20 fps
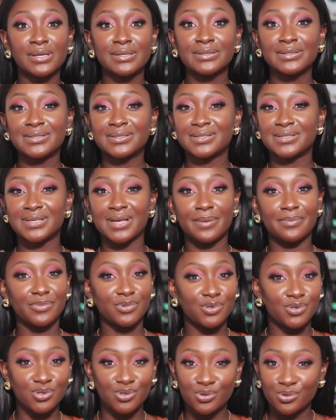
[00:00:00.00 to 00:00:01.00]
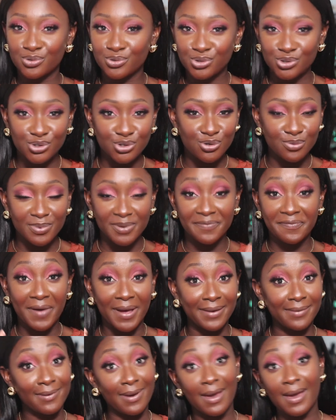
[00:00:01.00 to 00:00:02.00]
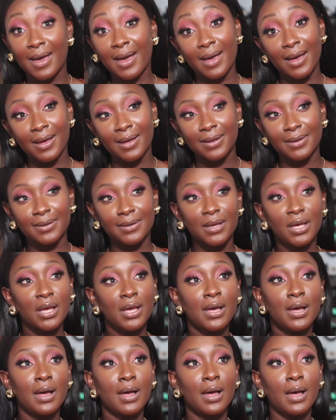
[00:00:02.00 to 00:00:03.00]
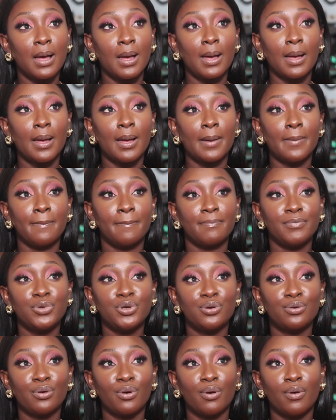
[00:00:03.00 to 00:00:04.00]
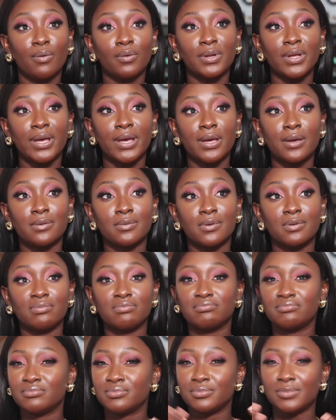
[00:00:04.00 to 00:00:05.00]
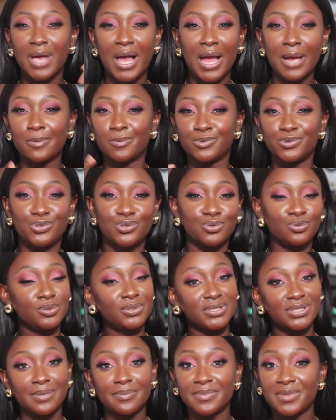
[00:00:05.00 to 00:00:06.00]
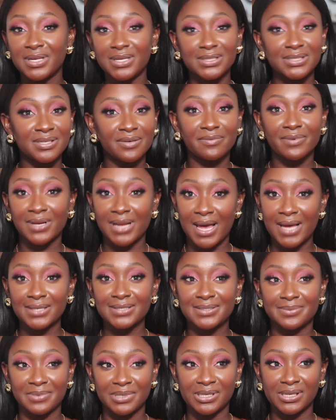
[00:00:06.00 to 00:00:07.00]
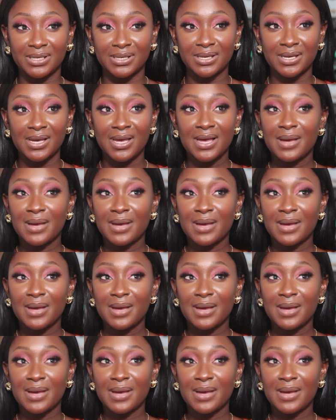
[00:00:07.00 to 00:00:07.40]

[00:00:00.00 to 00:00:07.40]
some YouTube if I can, um, you know, like I would do something to relax me,